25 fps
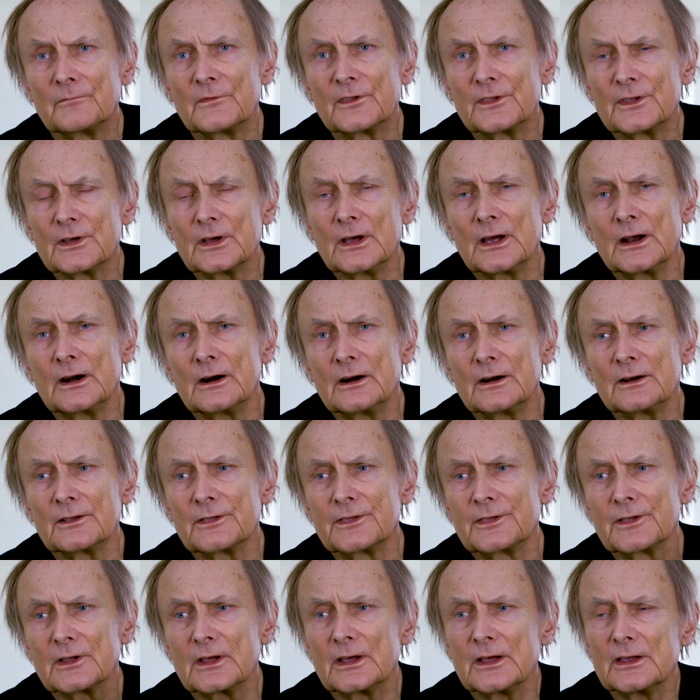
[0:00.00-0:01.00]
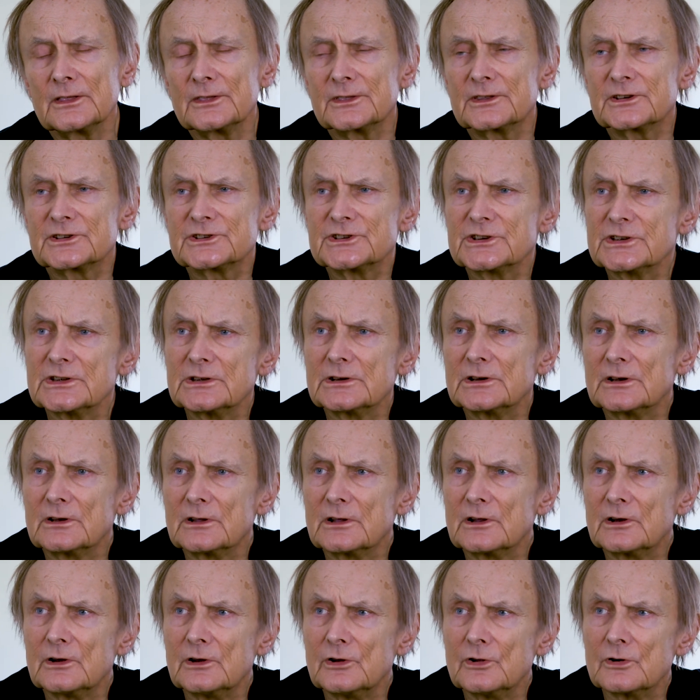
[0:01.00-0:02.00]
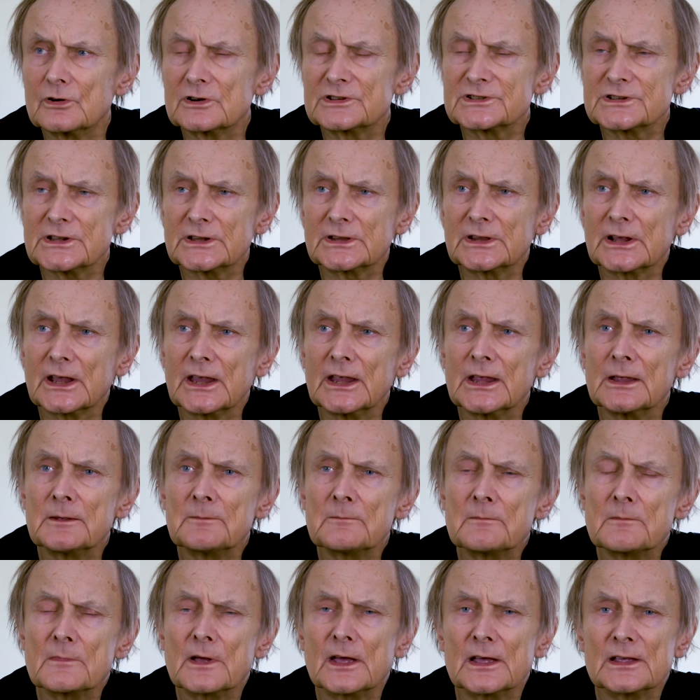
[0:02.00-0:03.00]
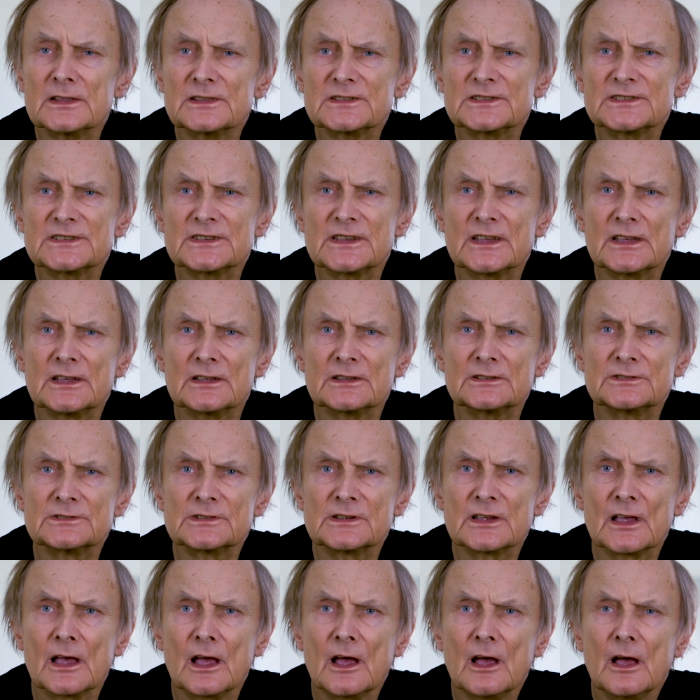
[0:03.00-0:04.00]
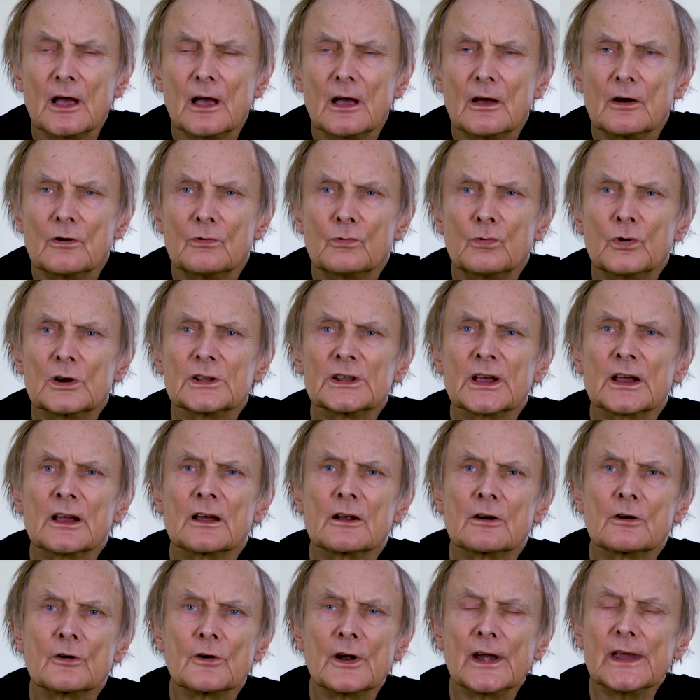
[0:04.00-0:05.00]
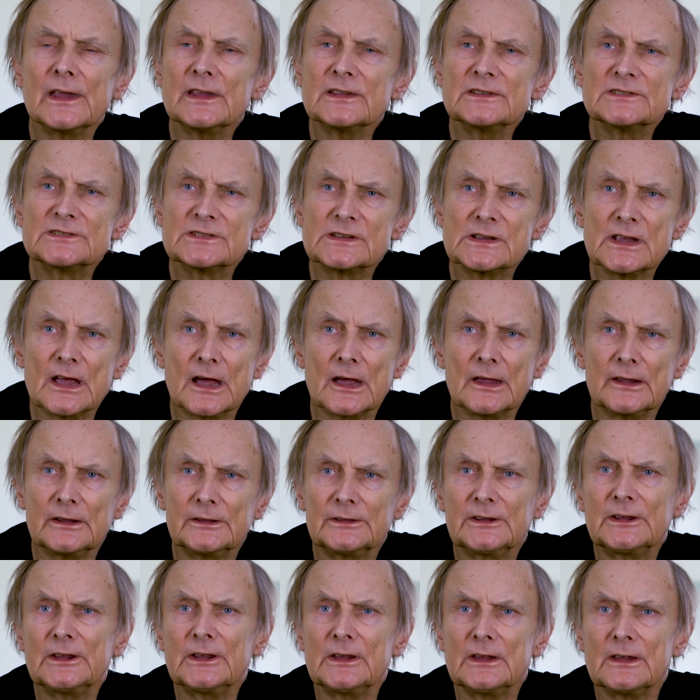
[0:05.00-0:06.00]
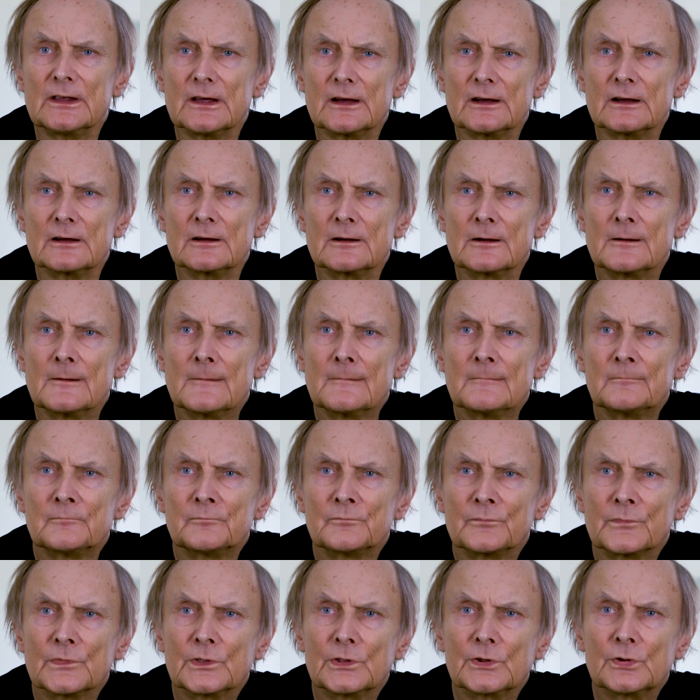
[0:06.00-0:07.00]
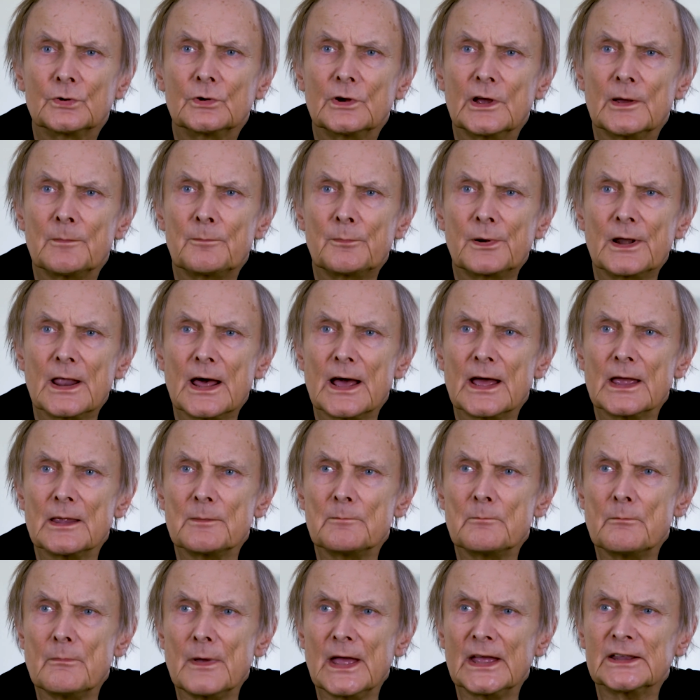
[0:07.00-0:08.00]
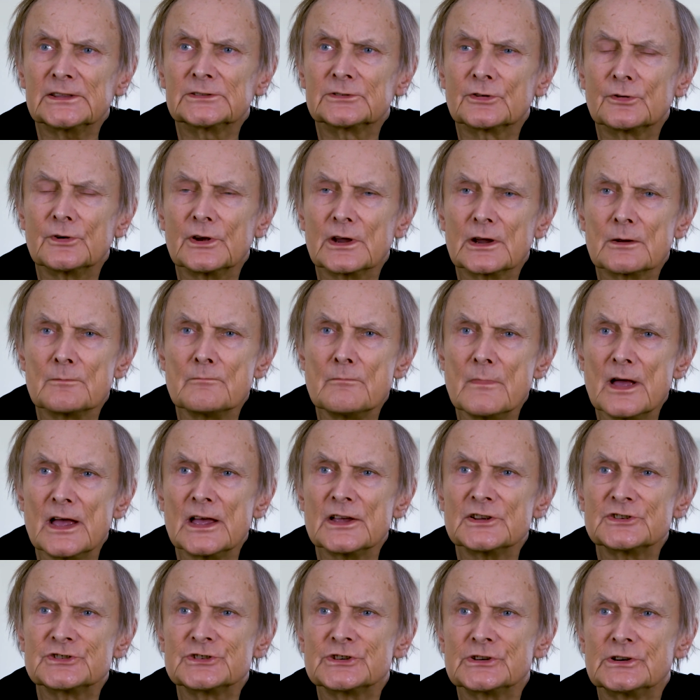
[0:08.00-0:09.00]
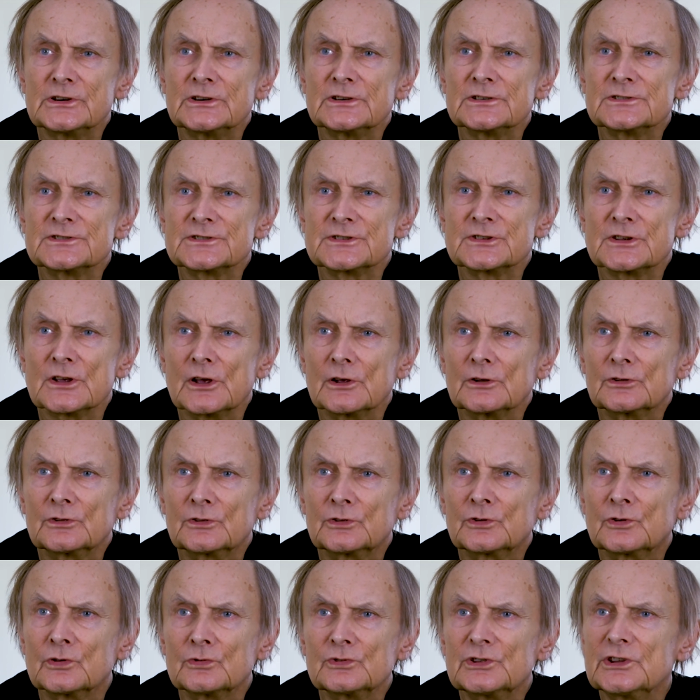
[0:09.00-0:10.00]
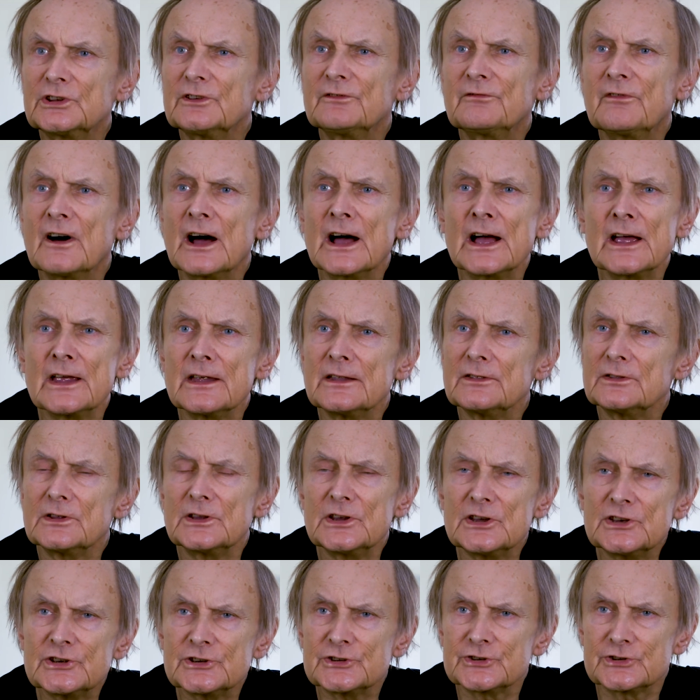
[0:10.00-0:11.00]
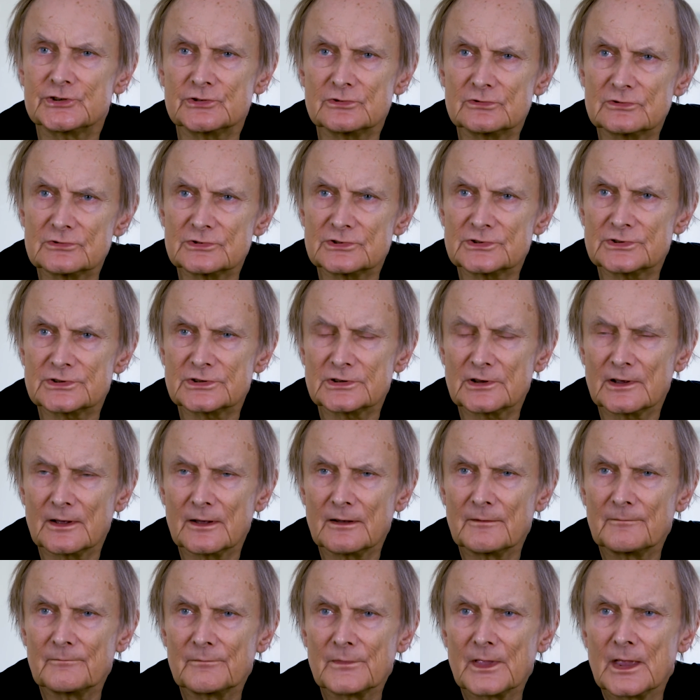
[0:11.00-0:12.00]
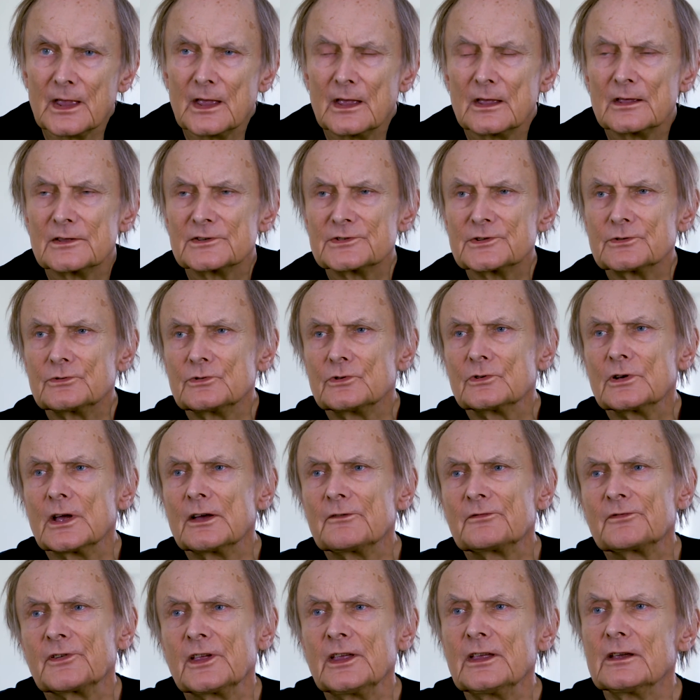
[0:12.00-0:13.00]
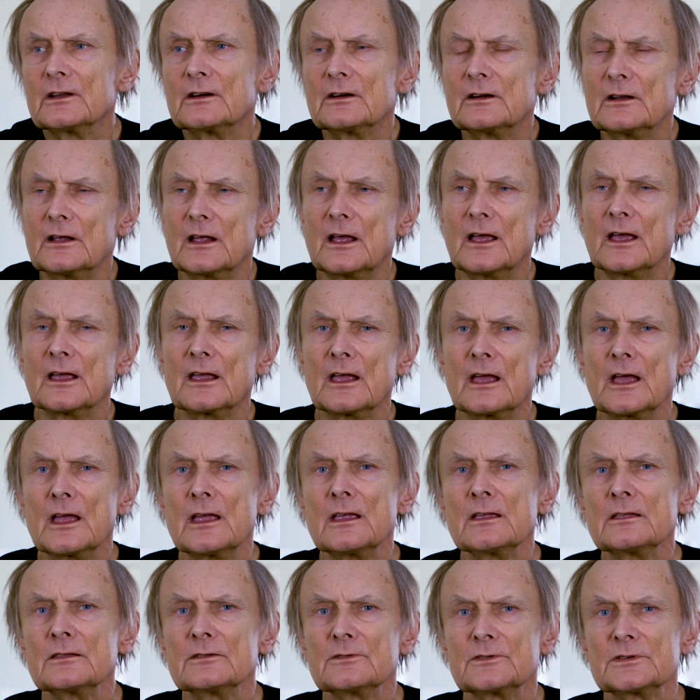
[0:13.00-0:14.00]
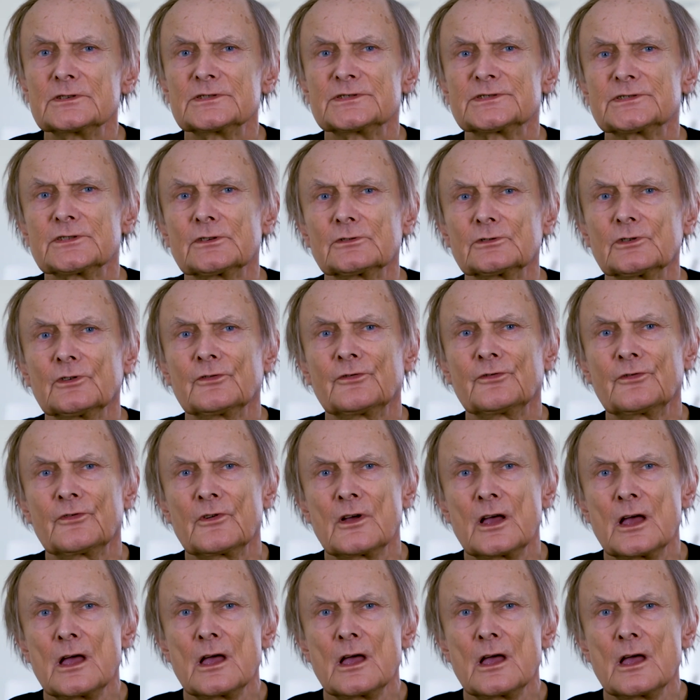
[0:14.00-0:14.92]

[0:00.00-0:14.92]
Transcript: the earth. And she looks at him and says, what a crazy idea to apply metric measures to divine issues. So you have here again this sort of